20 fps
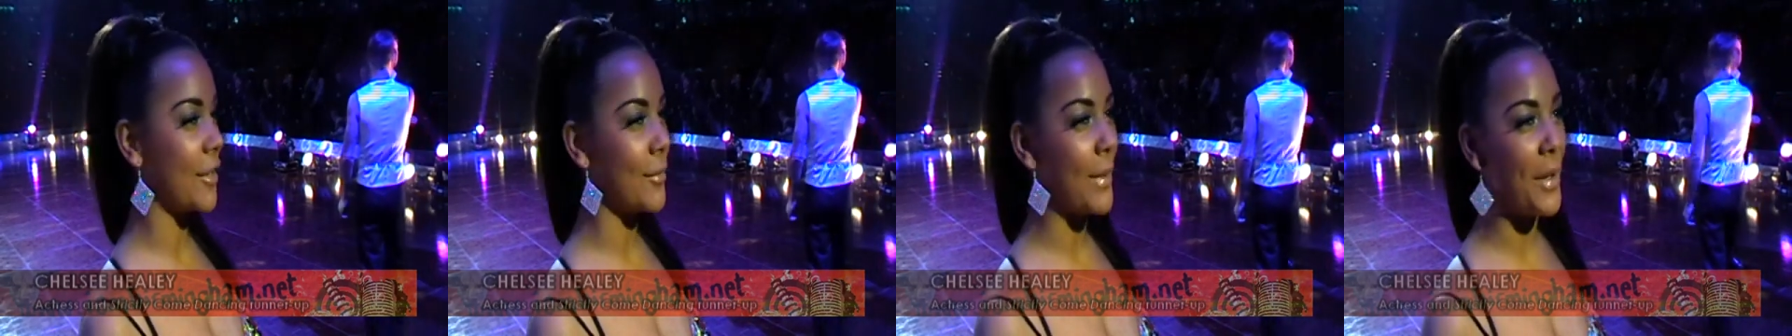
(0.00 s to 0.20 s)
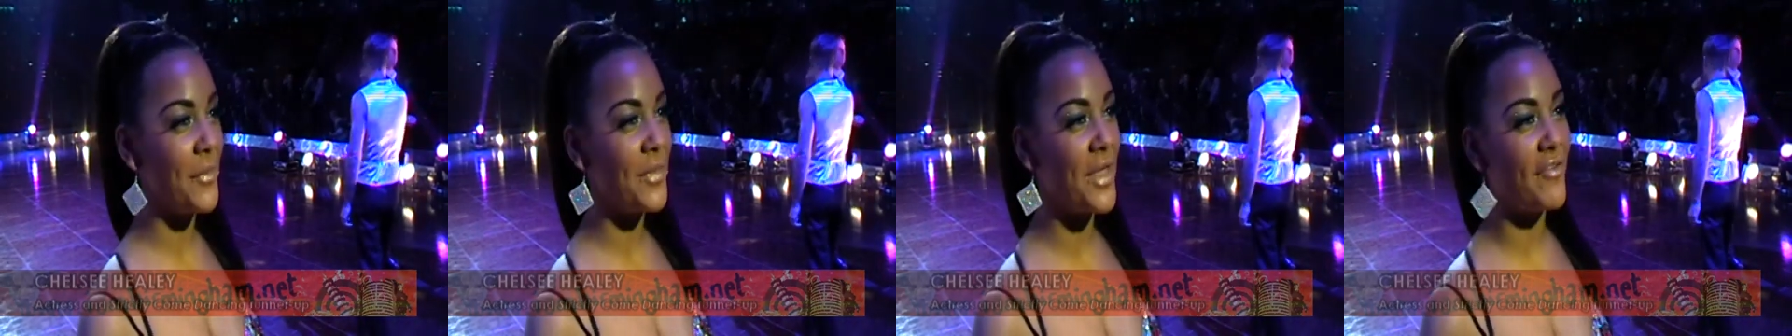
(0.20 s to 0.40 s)

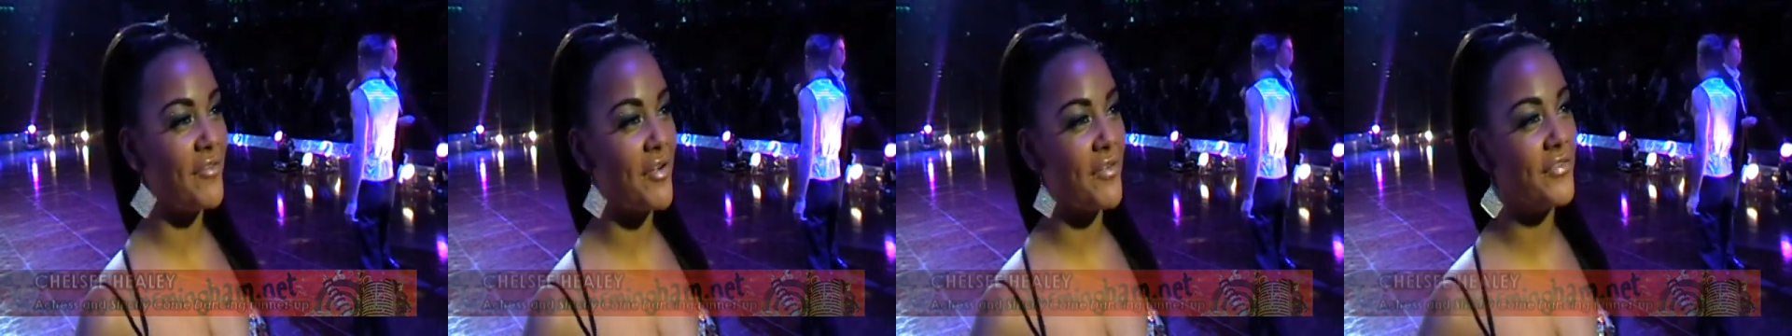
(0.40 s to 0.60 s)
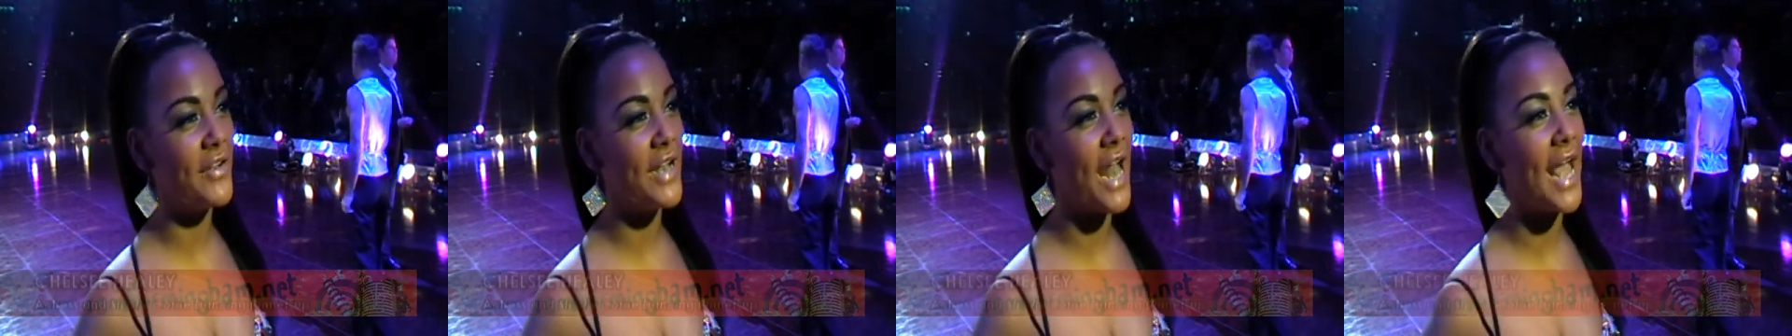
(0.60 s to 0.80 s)
Go out there
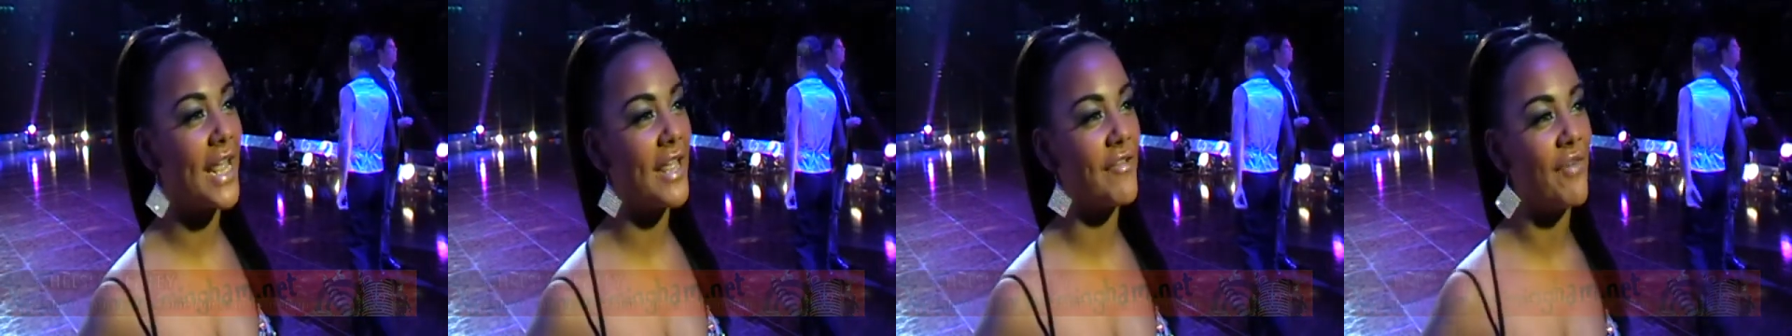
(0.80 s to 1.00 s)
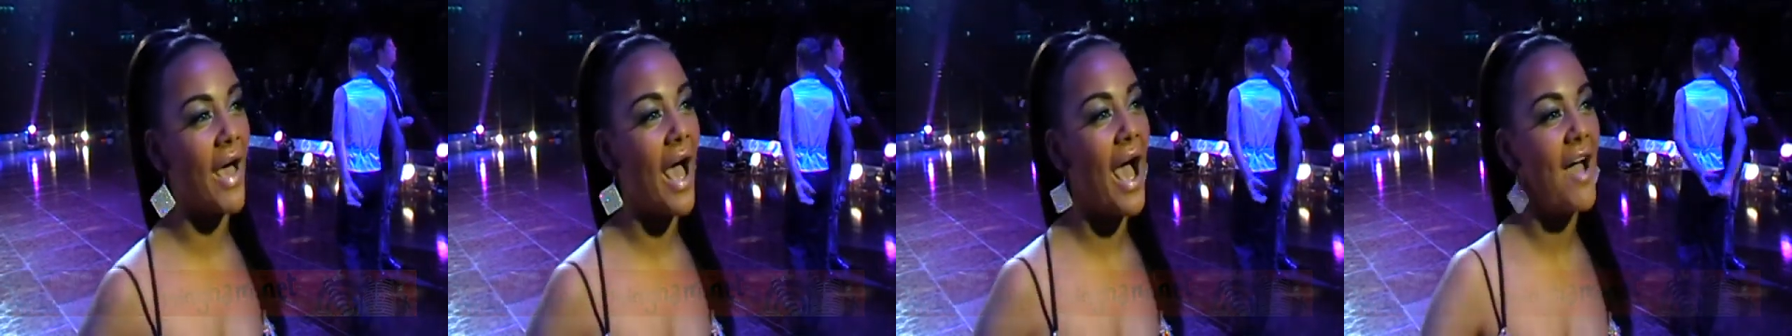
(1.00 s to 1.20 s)
every night,
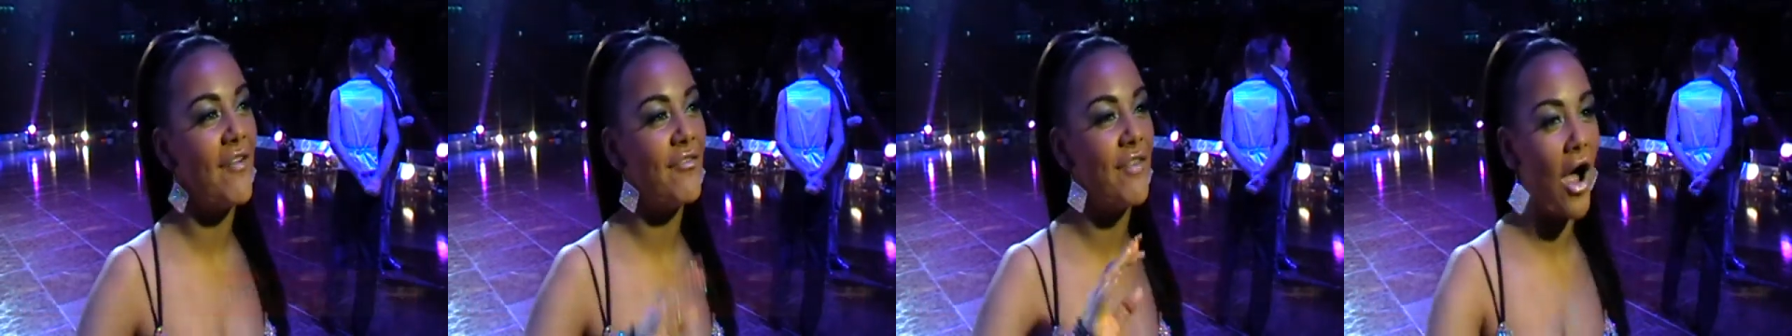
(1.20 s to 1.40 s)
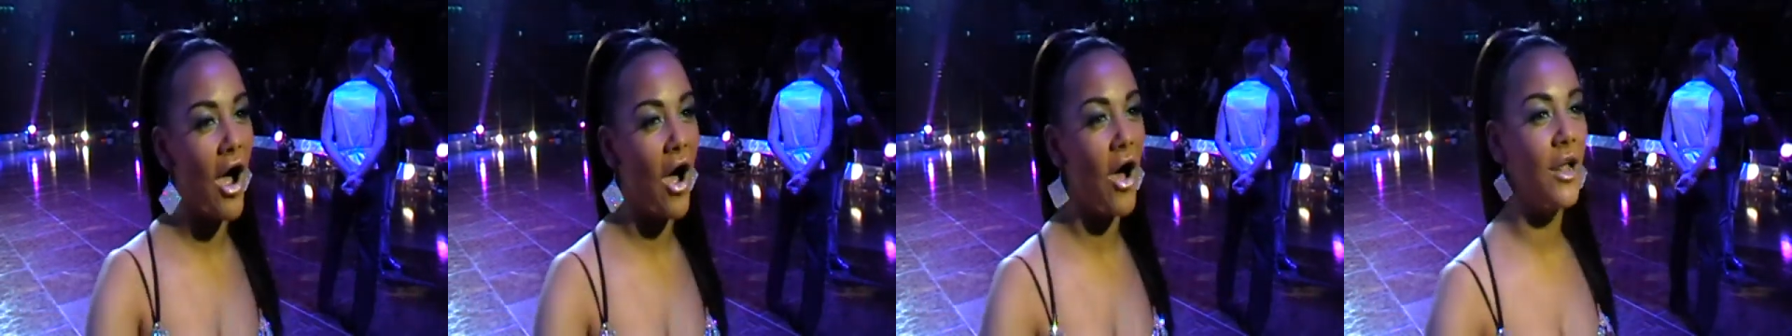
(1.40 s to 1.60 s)
give it
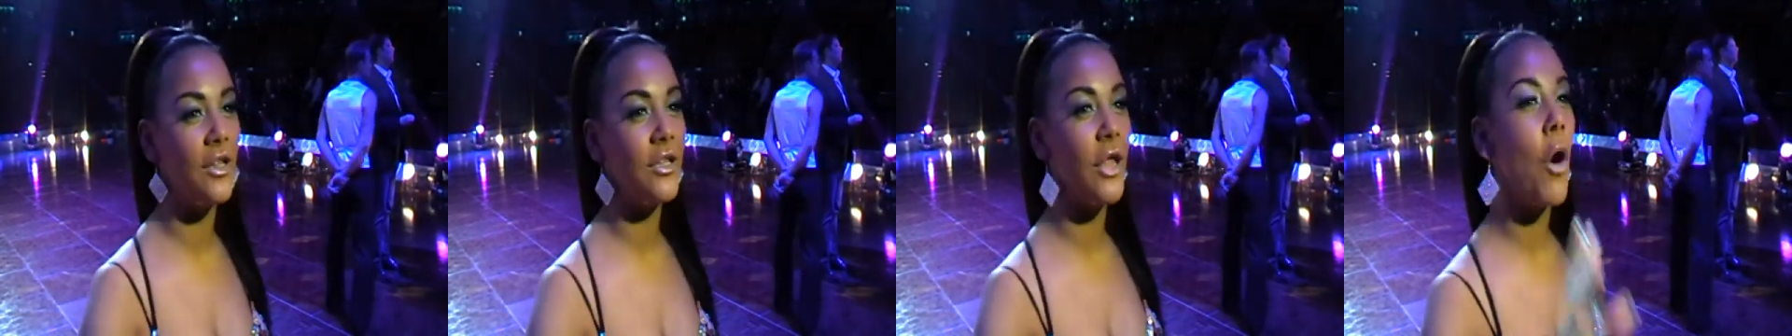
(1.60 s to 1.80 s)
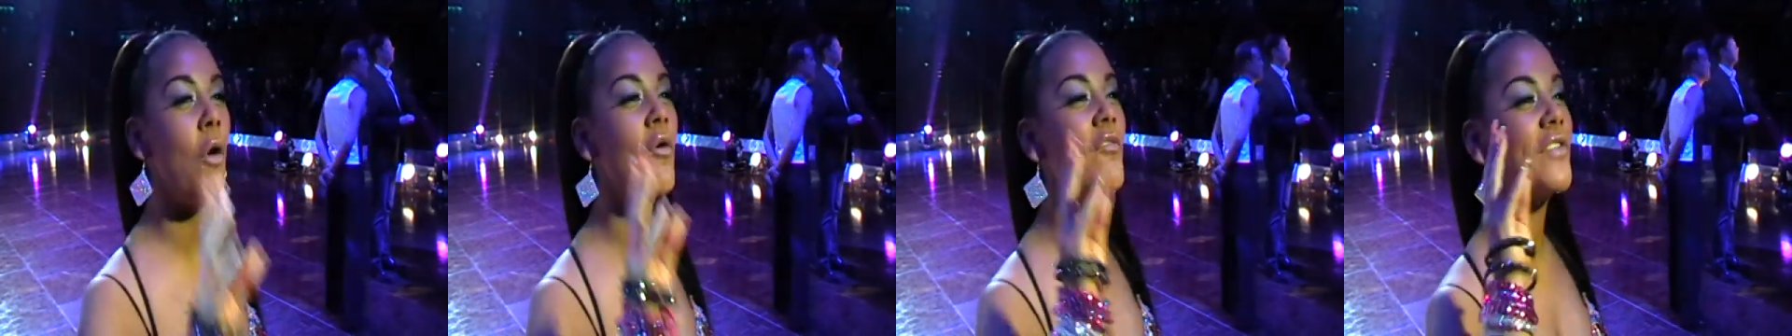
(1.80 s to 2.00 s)
our
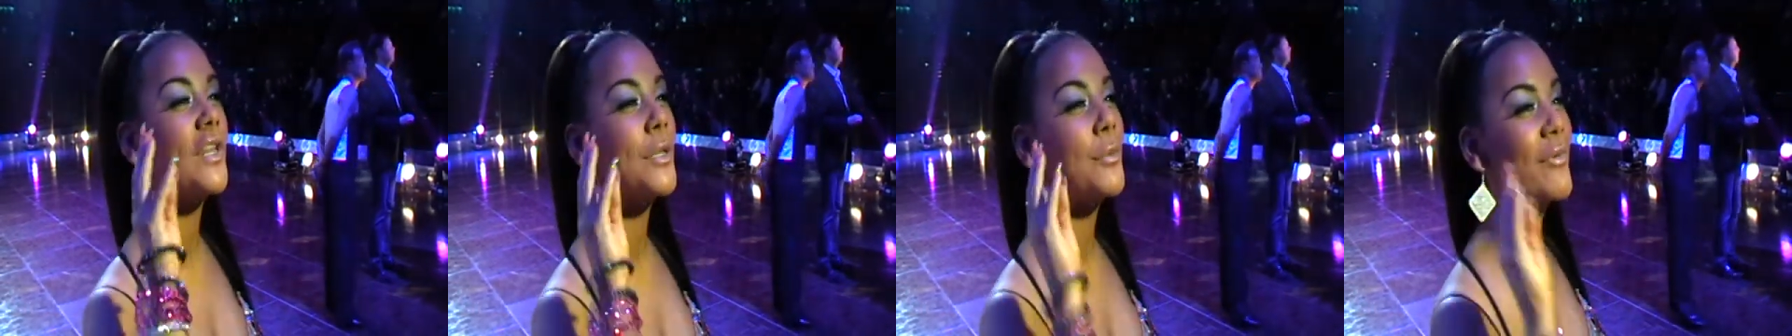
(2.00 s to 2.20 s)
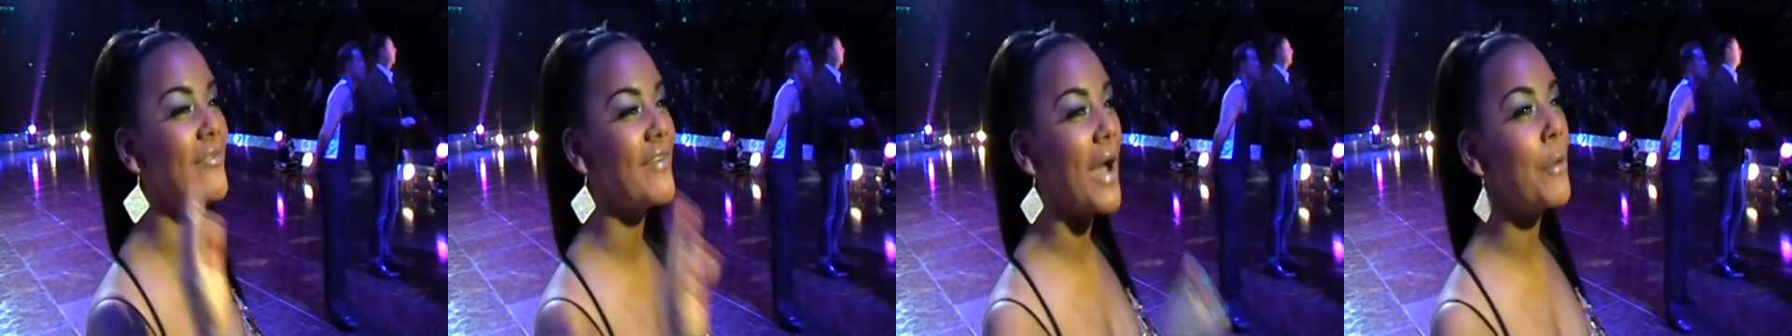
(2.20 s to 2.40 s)
all,
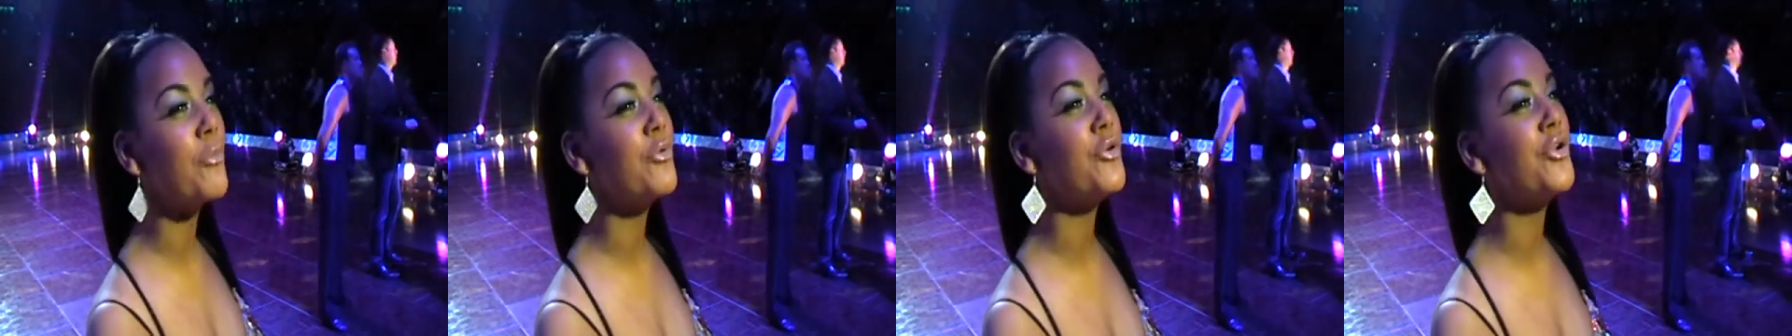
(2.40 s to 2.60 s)
hopefully without